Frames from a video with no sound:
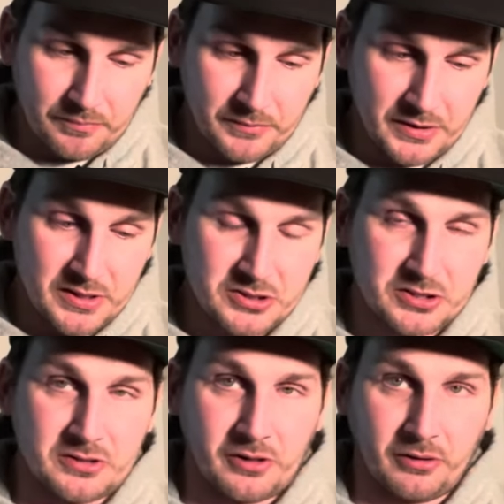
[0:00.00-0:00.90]
the Ninja
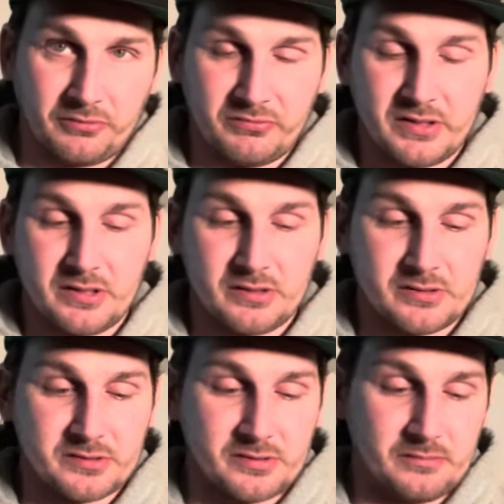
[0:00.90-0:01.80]
Turtle
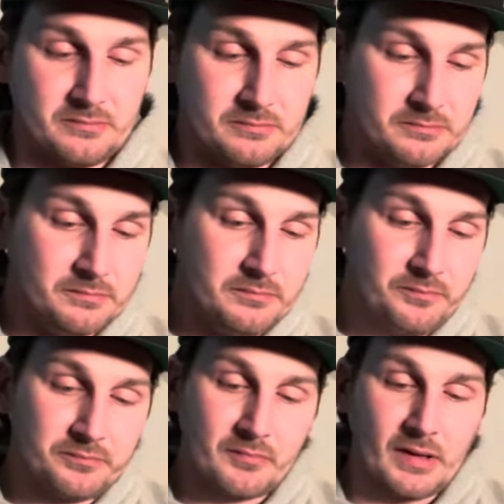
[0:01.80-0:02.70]
figures
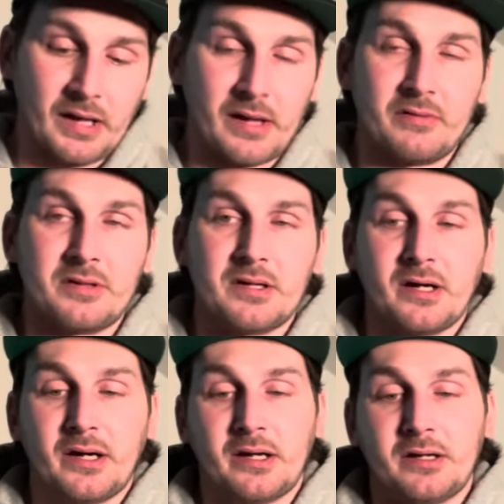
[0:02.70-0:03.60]
and the
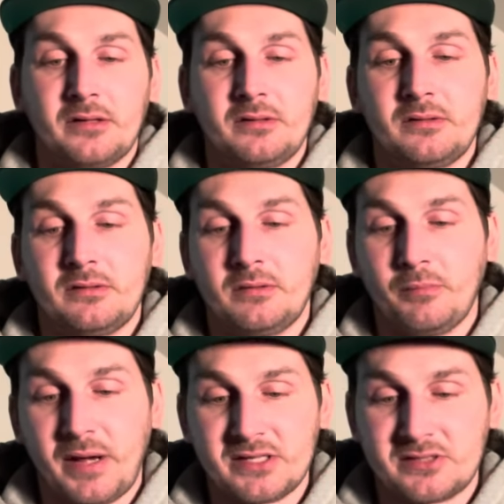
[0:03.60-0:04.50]

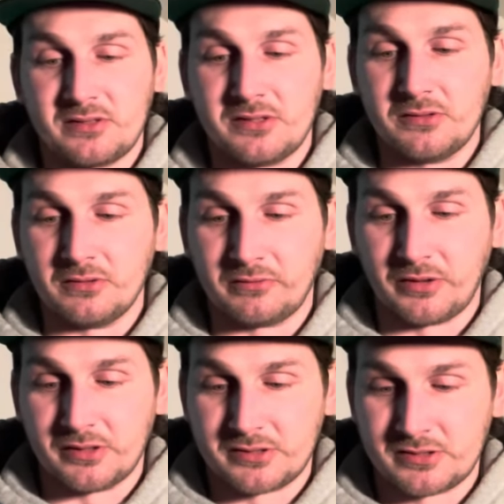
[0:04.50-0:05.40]
Master of the
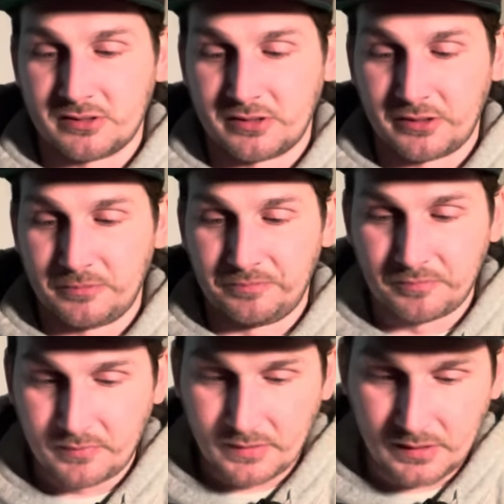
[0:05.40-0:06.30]
Universe. So
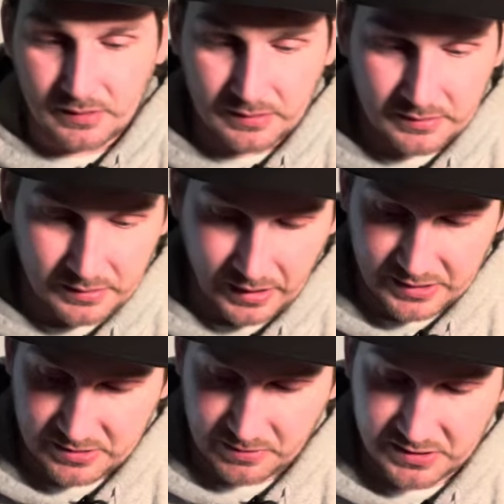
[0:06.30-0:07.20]
you got
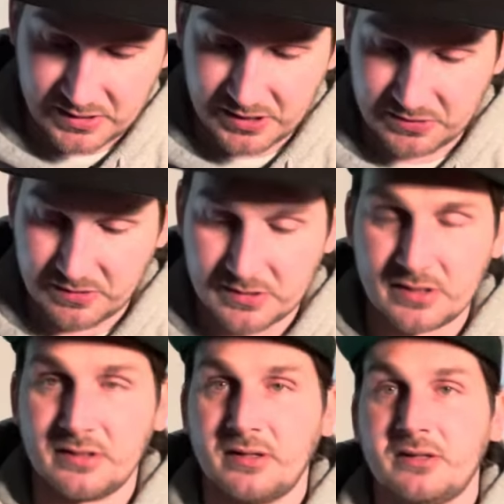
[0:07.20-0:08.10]
some accessories
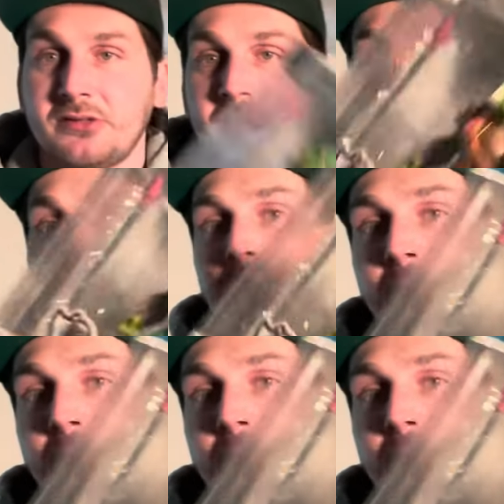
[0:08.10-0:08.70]
in there. There's a cool little